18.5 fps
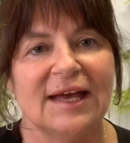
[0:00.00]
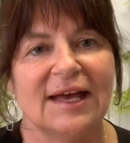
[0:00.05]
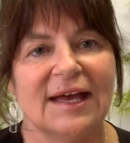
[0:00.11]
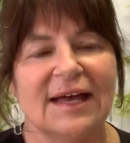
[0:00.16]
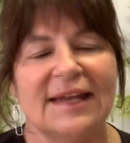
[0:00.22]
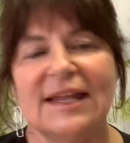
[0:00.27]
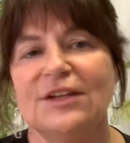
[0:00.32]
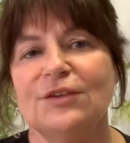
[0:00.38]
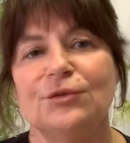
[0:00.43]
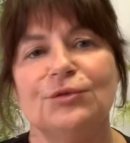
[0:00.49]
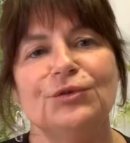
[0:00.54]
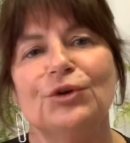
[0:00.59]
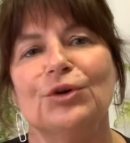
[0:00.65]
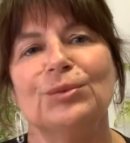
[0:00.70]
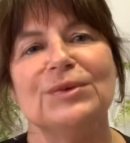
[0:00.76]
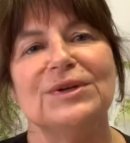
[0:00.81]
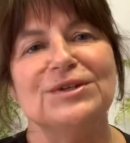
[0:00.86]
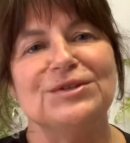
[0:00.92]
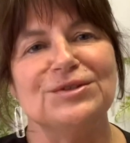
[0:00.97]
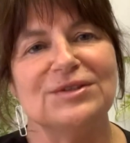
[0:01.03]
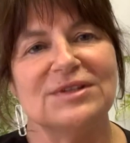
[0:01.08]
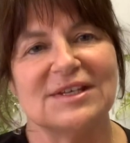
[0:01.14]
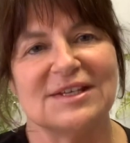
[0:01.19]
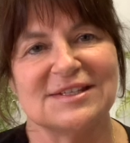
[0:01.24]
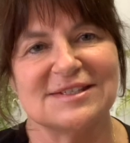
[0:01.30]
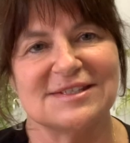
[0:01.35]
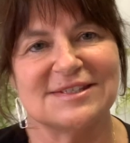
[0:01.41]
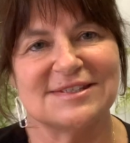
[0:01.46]
And I don't normally do
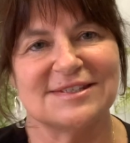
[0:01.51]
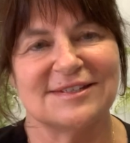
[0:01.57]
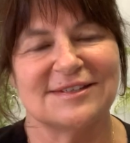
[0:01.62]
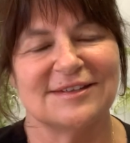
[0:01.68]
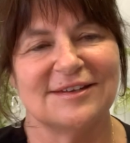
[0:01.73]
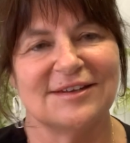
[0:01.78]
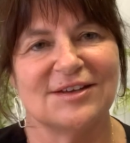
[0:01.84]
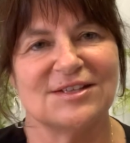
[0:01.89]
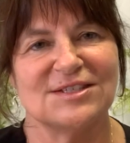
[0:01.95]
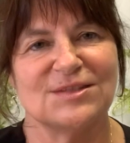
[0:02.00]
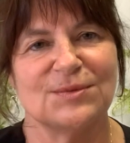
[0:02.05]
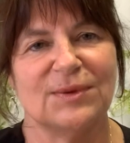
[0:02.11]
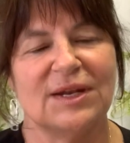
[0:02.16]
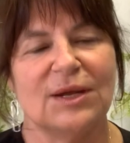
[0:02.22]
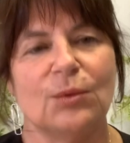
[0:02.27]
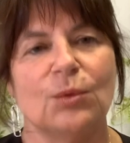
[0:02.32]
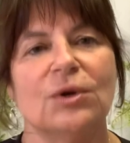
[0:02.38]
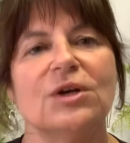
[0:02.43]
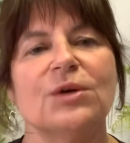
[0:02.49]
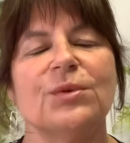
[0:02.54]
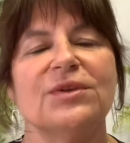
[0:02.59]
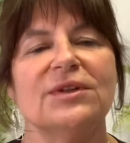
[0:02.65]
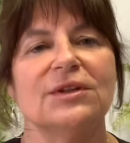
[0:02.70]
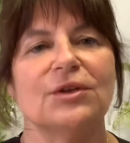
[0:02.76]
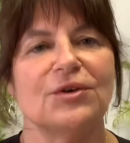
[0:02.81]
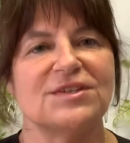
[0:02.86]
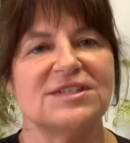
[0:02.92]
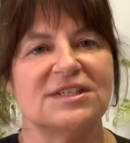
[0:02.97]
this because when I work with
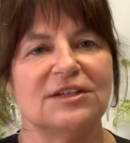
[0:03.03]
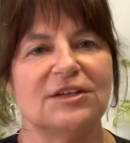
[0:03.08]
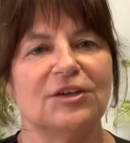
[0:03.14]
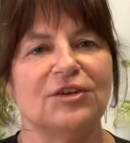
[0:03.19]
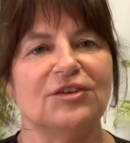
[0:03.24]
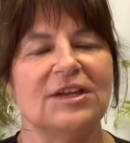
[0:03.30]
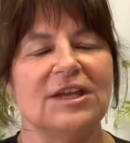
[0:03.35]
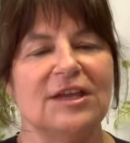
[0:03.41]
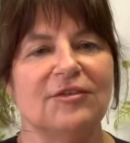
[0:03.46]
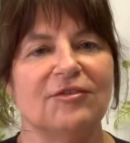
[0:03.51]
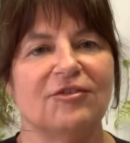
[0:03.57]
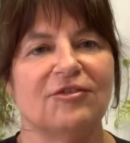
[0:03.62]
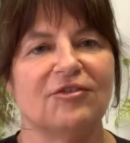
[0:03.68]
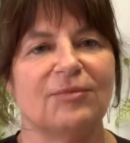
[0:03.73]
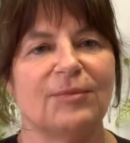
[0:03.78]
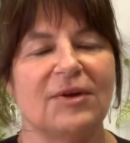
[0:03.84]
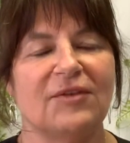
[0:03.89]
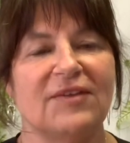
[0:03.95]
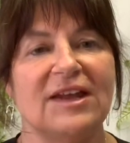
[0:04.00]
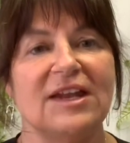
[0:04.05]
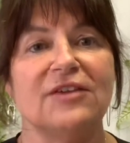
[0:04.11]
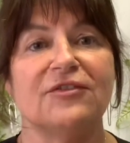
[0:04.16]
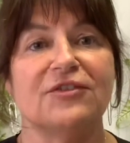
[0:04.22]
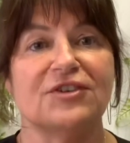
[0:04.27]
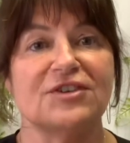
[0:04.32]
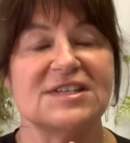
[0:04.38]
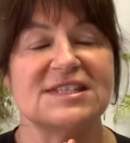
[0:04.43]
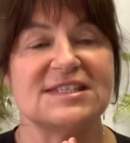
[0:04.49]
loss and grief, my very
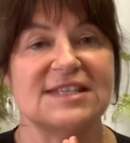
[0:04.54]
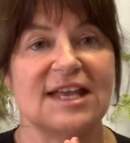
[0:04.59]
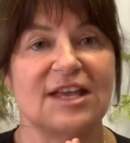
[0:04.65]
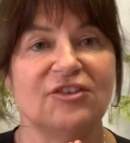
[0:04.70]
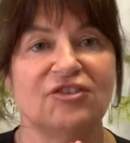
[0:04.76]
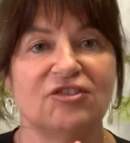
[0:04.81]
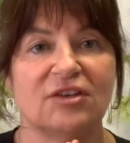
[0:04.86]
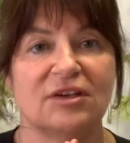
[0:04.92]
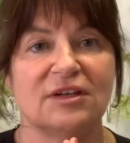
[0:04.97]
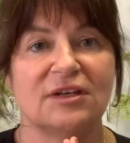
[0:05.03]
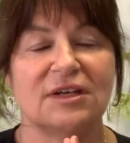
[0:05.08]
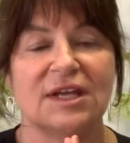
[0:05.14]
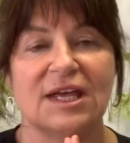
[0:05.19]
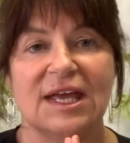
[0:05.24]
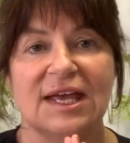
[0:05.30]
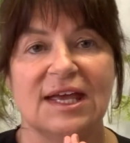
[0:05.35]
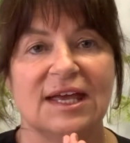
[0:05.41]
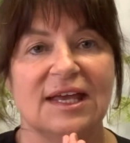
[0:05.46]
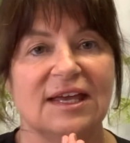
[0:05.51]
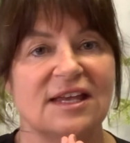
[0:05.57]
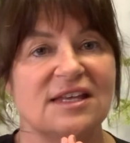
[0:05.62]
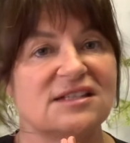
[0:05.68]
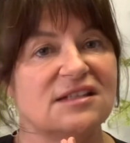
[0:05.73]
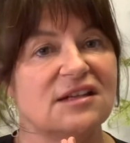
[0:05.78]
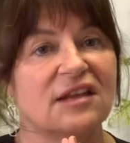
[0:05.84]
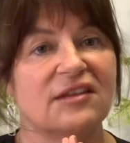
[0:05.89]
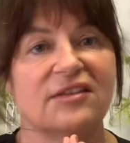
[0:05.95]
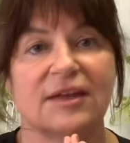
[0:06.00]
first session is
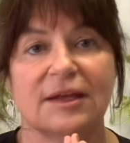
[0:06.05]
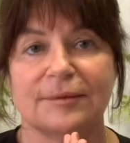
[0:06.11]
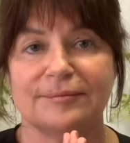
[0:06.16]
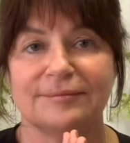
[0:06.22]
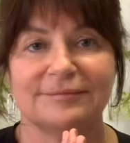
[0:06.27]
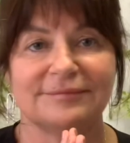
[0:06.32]
nothing.